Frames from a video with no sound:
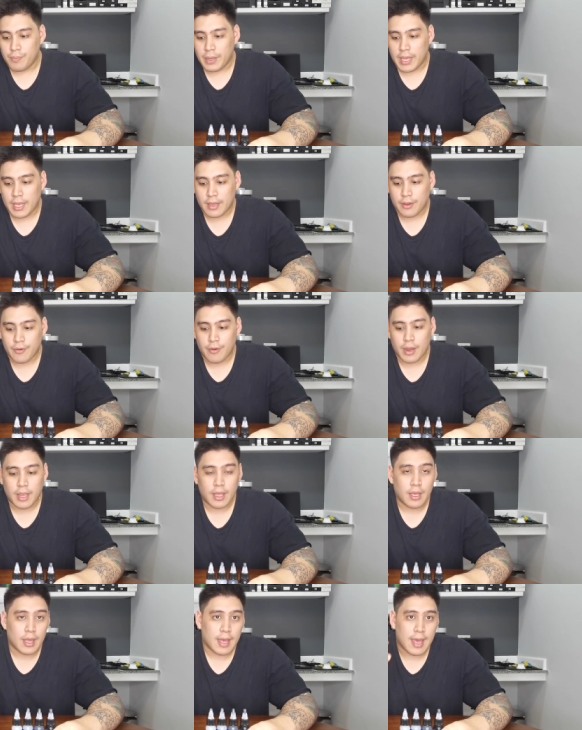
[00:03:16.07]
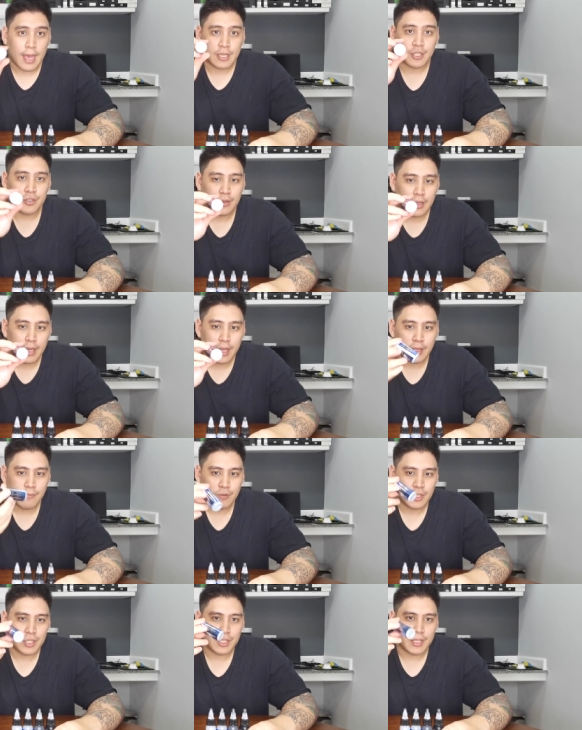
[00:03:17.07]
opaque gray extra
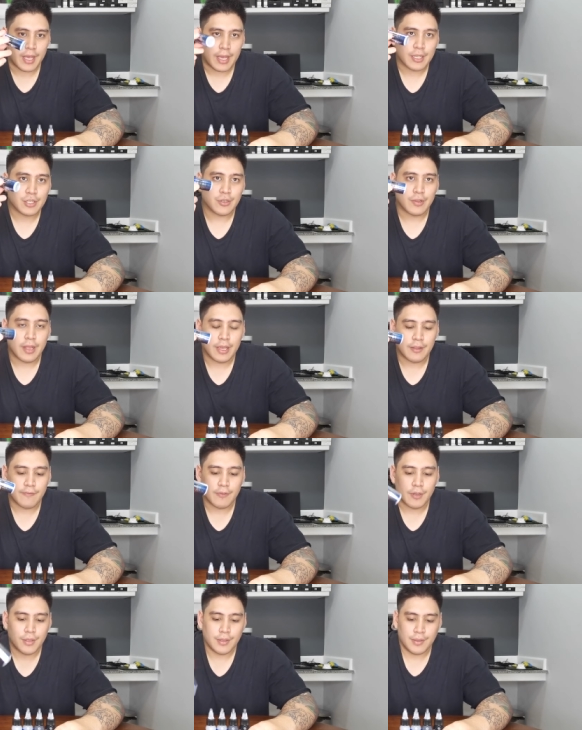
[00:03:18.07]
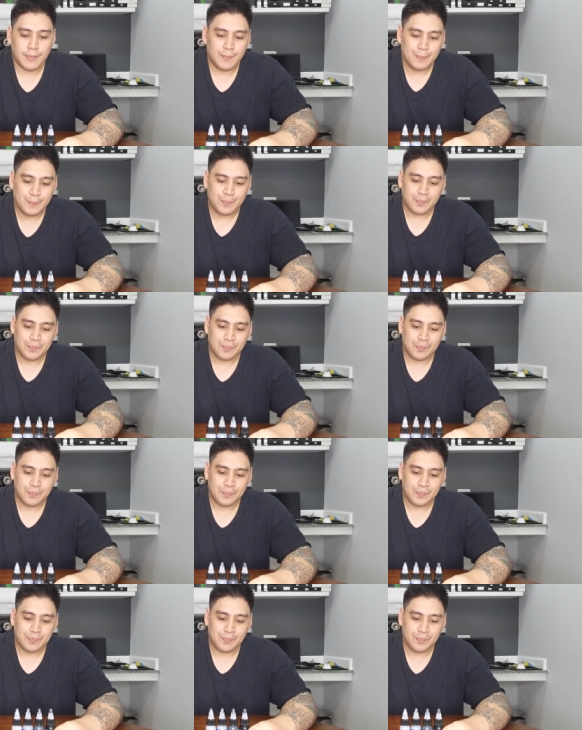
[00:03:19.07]
light, which is the extra light one.